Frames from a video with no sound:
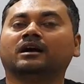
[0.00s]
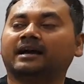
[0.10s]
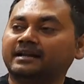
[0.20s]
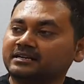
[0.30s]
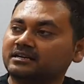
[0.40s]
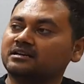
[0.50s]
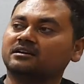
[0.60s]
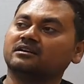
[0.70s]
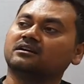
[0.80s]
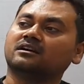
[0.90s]
and
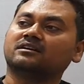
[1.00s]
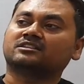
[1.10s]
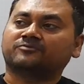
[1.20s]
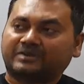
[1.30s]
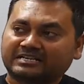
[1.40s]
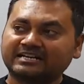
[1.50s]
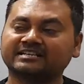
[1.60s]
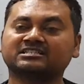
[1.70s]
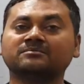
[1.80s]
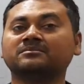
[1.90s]
the
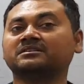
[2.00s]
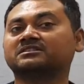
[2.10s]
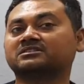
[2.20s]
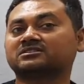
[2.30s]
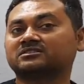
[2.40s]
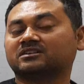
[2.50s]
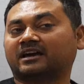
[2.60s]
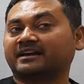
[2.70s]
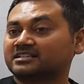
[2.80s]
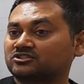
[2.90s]
federalism
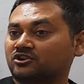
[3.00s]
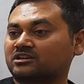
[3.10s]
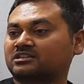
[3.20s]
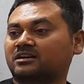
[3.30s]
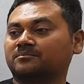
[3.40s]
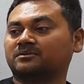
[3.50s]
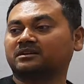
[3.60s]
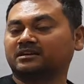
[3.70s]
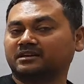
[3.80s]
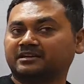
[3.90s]
has not come
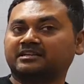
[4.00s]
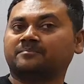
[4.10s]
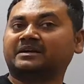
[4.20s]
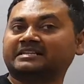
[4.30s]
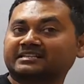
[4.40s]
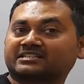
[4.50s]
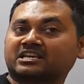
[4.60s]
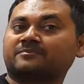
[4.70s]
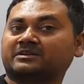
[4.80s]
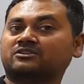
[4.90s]
in a better
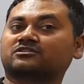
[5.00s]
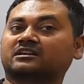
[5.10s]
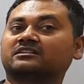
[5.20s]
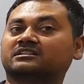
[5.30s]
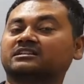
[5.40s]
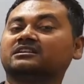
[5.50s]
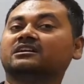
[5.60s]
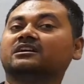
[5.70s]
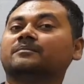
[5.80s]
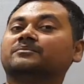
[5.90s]
shape in our country
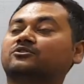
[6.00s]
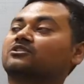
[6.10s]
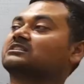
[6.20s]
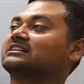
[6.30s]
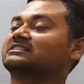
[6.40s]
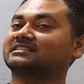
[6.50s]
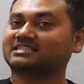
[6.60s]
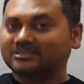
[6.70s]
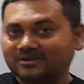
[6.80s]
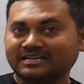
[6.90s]
because it is
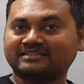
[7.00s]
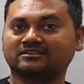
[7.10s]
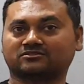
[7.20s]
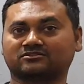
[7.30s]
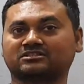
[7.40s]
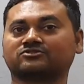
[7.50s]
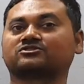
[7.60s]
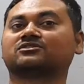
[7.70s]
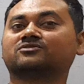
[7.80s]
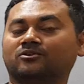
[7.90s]
given in the
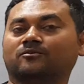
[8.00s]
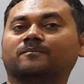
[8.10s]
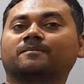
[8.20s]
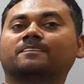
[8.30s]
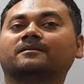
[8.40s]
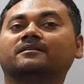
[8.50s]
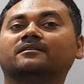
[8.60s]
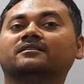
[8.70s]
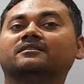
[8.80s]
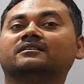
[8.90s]
Constitution. No,
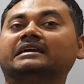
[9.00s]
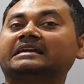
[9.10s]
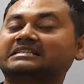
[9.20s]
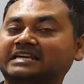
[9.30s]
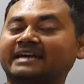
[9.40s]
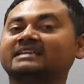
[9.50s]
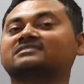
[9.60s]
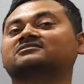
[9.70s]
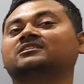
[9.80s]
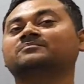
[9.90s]
it
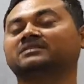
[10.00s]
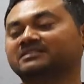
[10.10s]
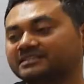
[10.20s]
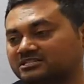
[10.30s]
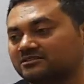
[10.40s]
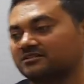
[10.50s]
has come in its